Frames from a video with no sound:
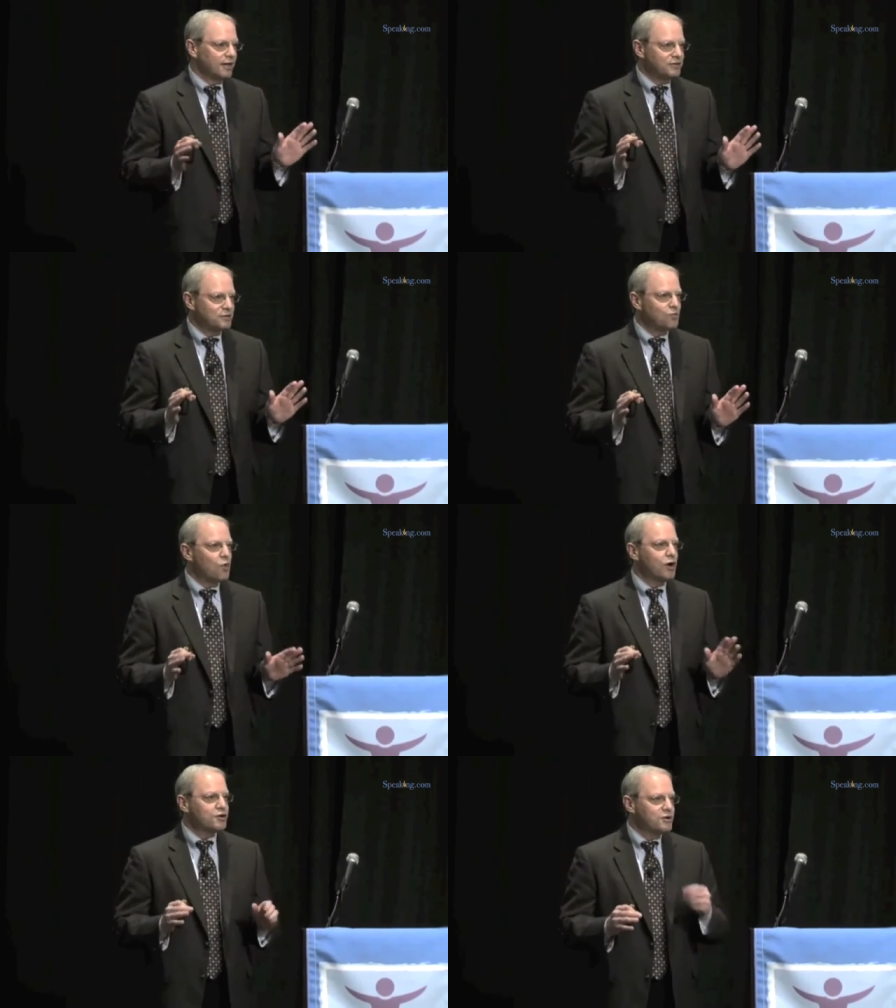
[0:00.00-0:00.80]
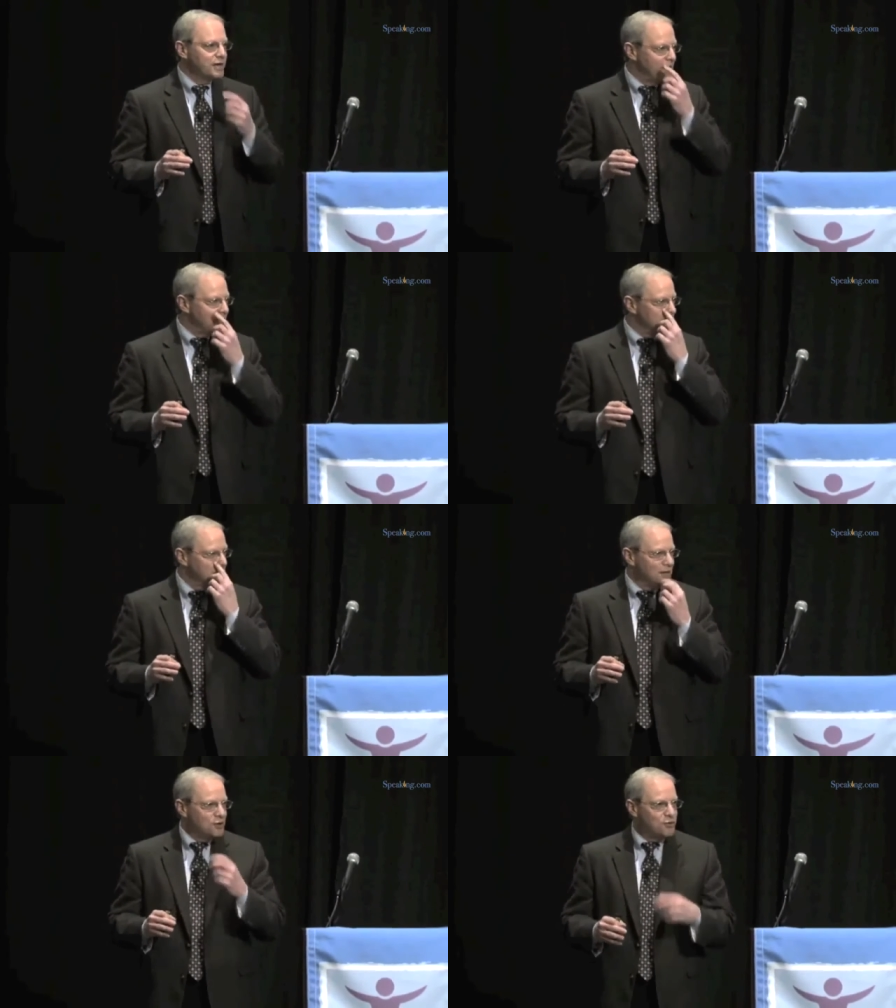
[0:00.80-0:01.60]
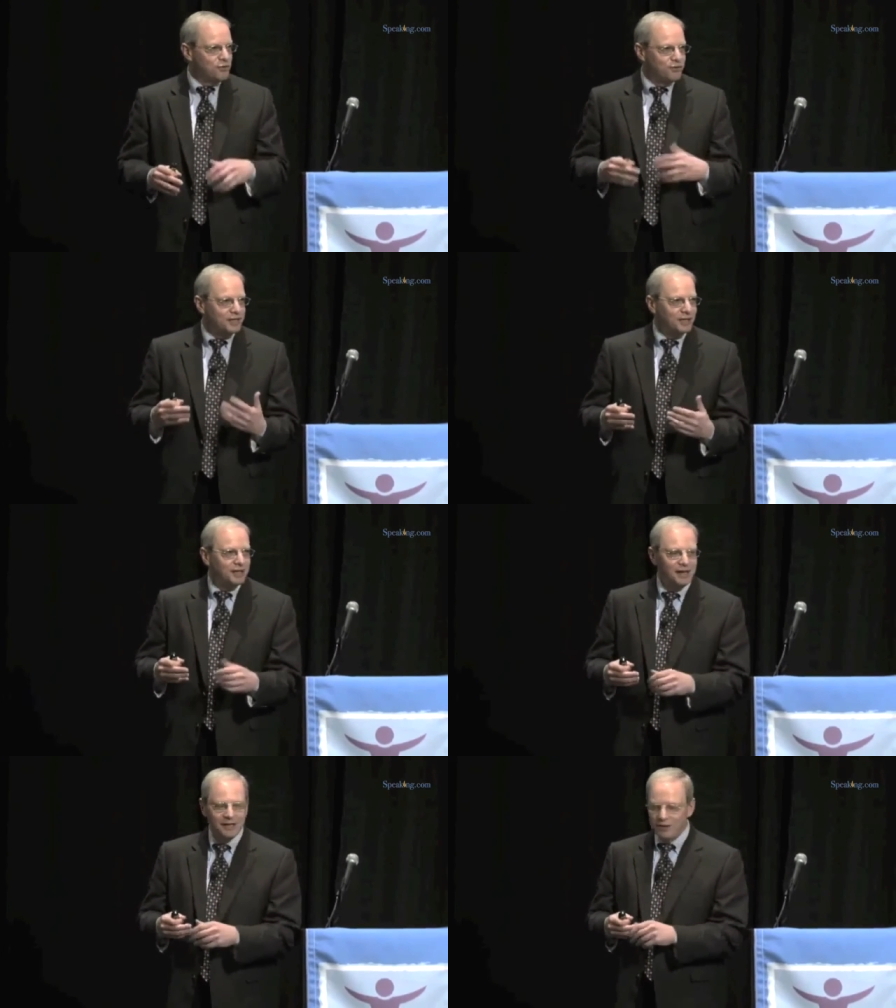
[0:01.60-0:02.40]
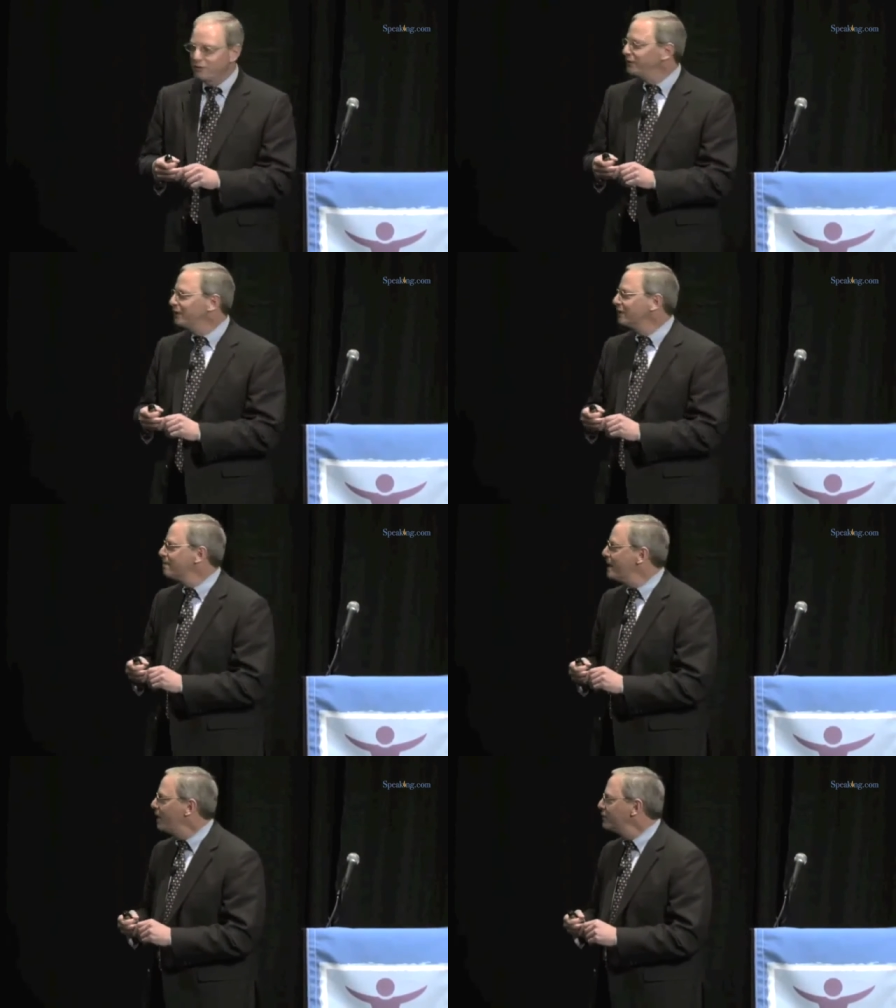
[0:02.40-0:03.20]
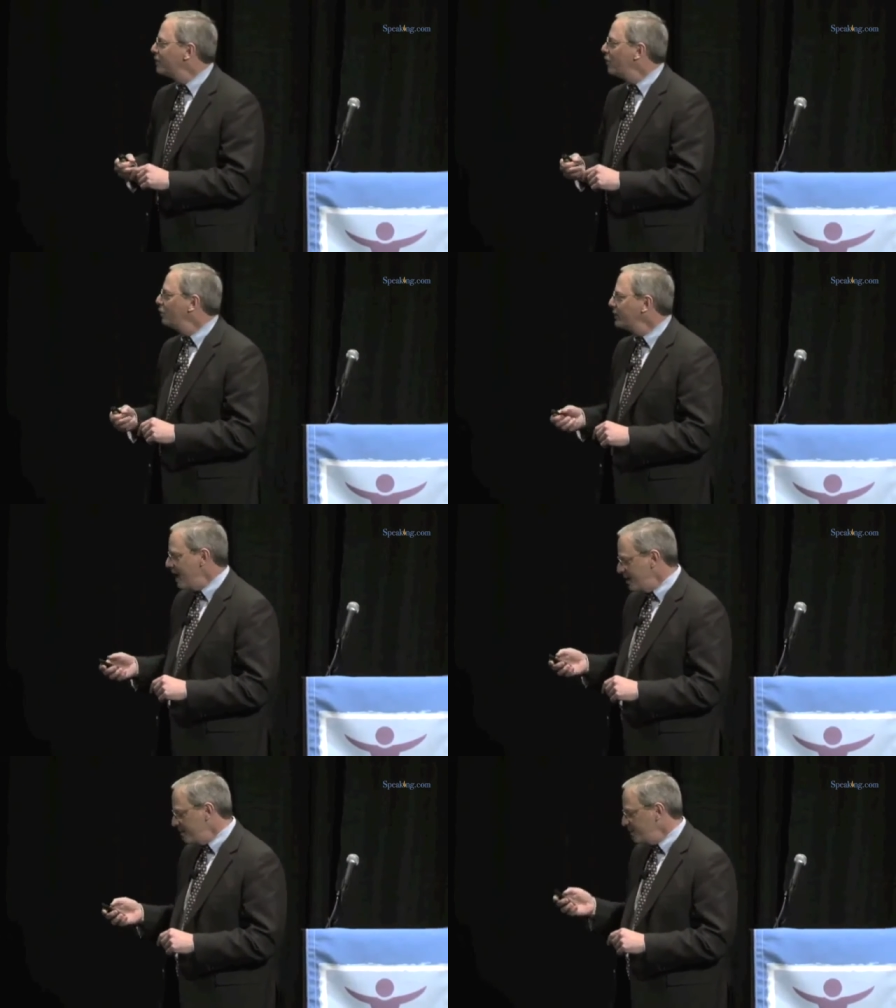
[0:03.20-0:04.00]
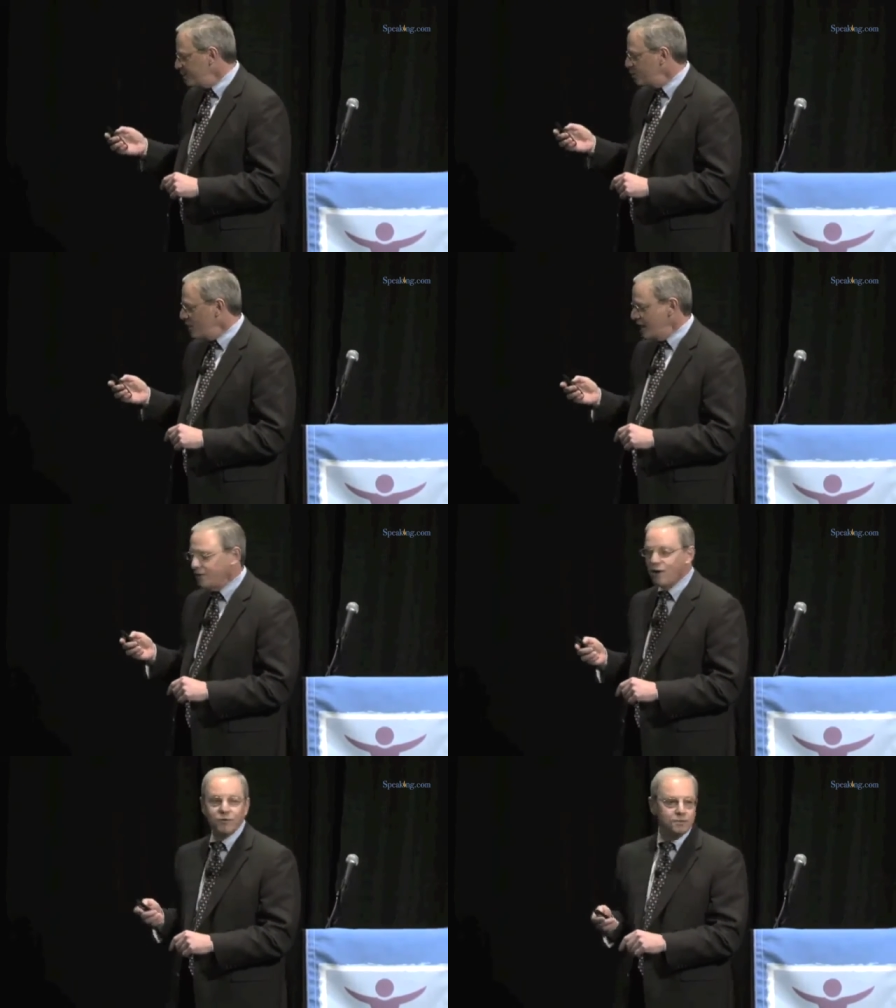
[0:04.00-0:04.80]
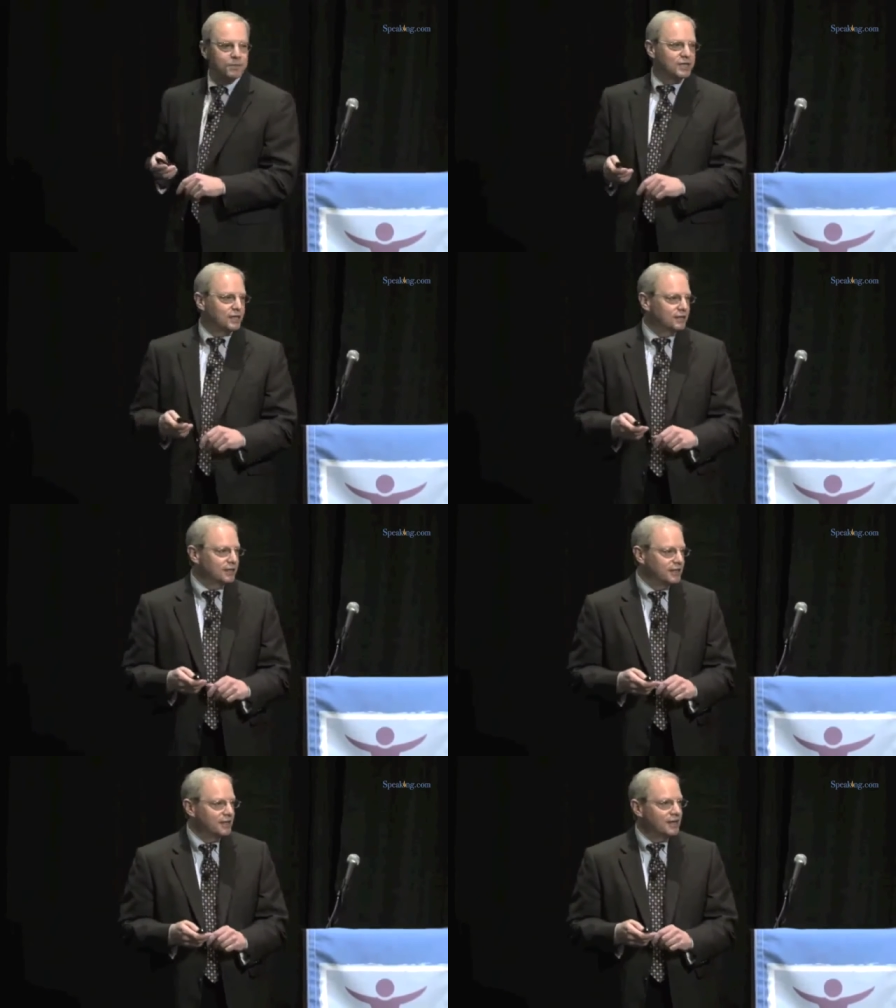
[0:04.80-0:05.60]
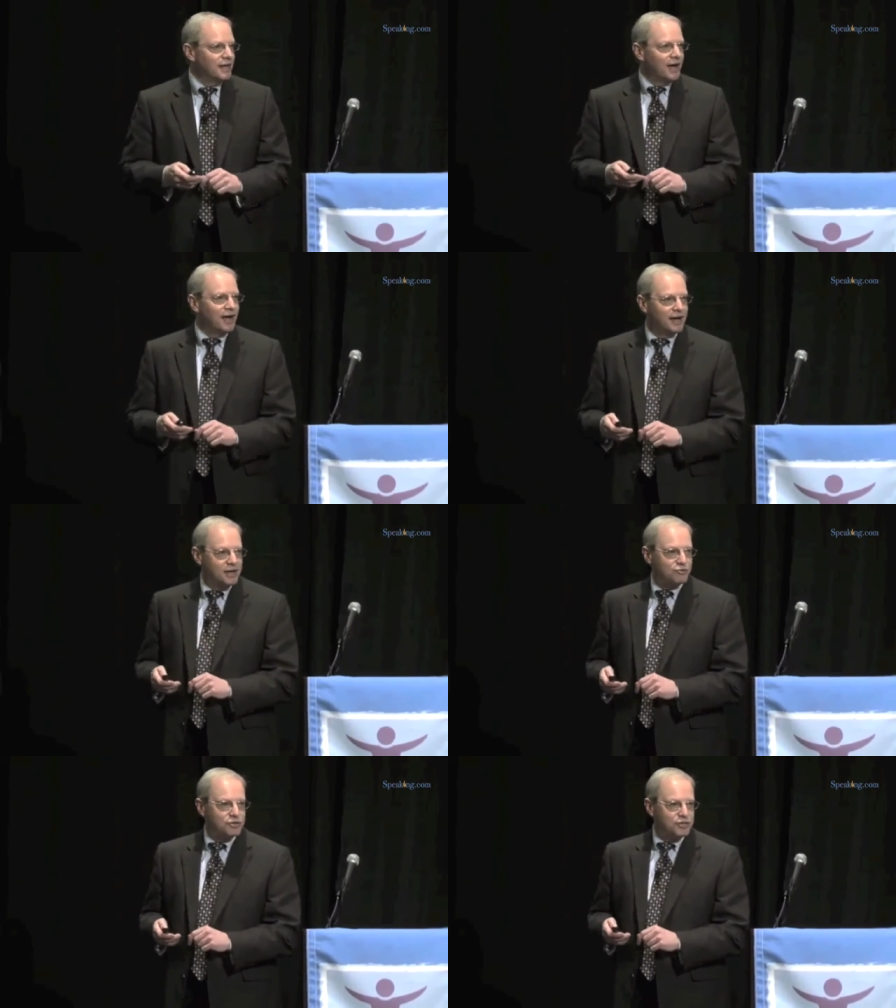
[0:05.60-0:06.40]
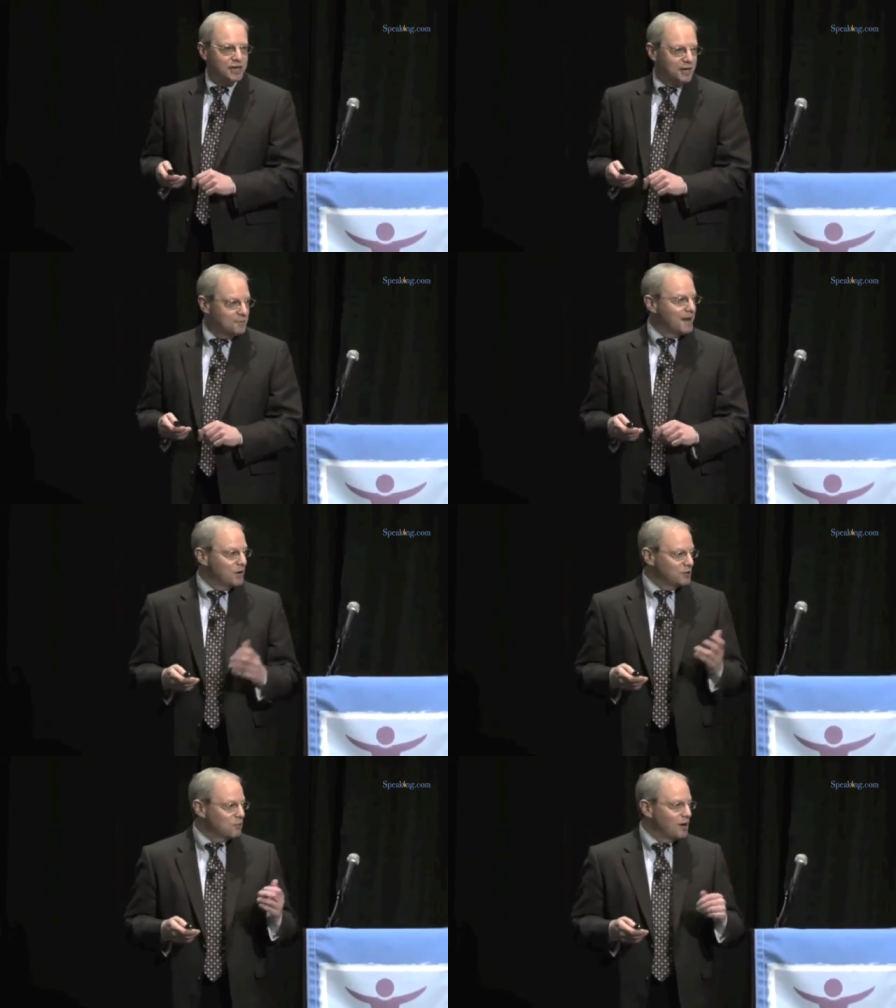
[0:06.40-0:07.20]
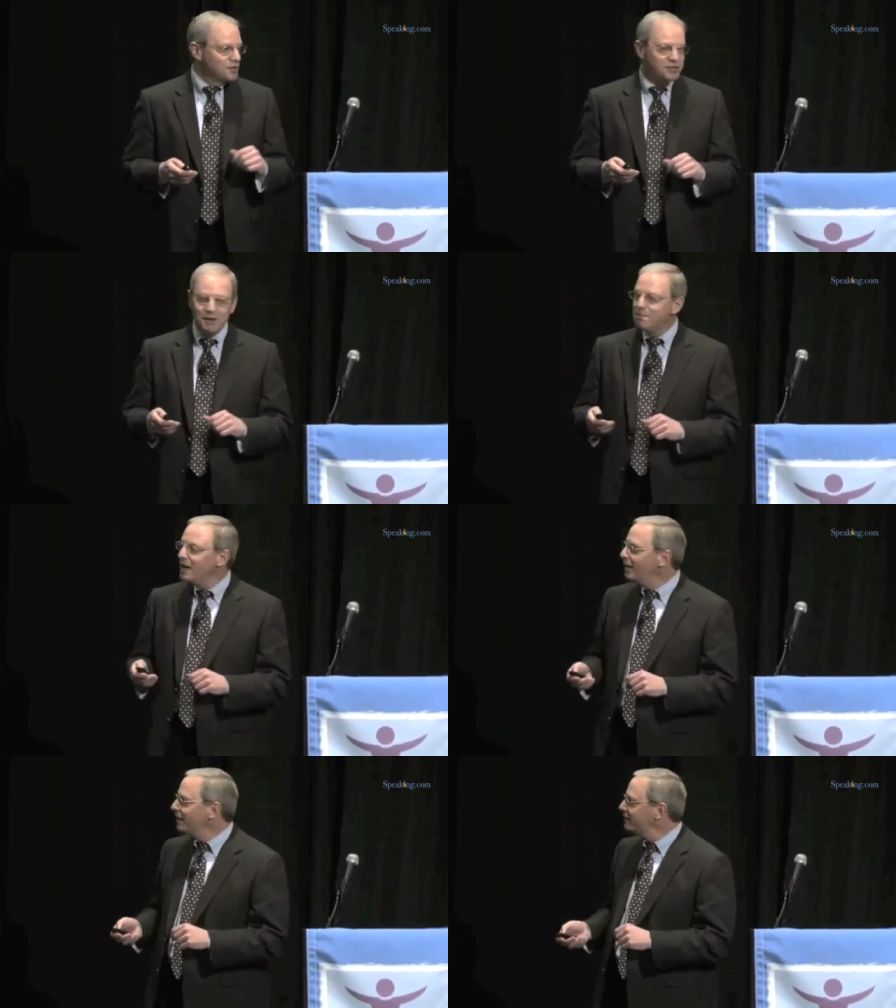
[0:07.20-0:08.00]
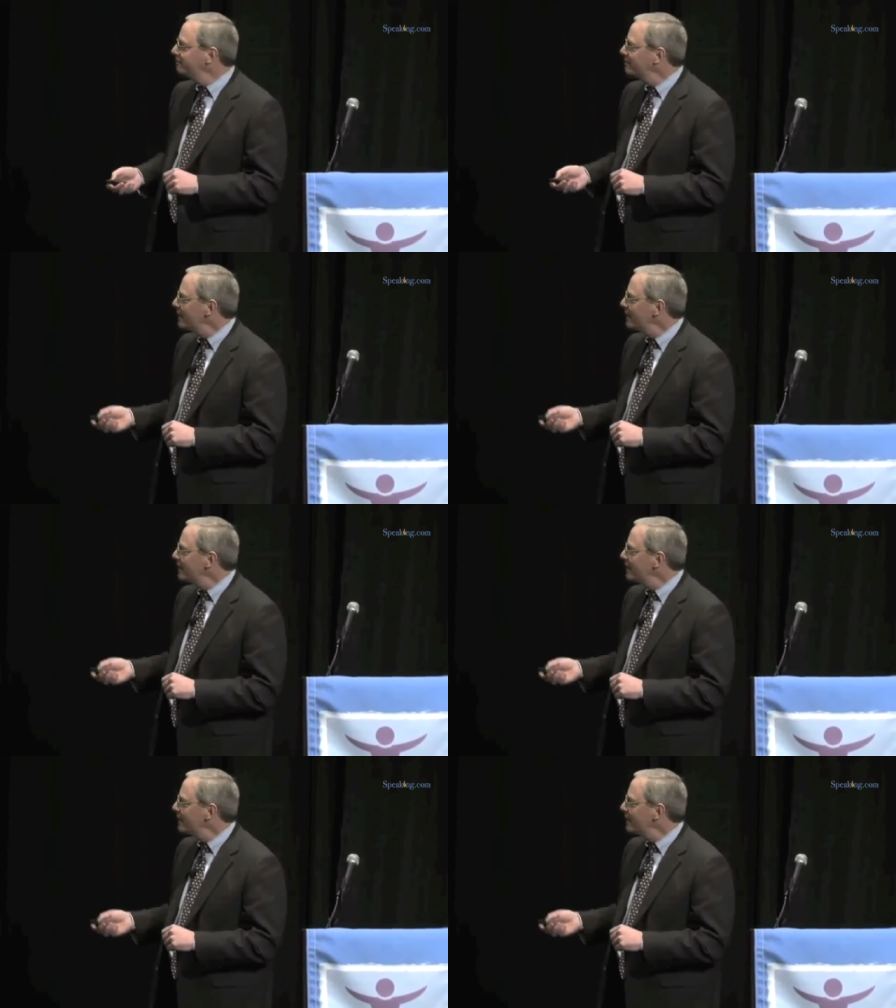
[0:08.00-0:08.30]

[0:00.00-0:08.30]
I just warn you in case you feel compelled to go look at it. But this one I thought was particularly interesting, and in many ways was as compelling.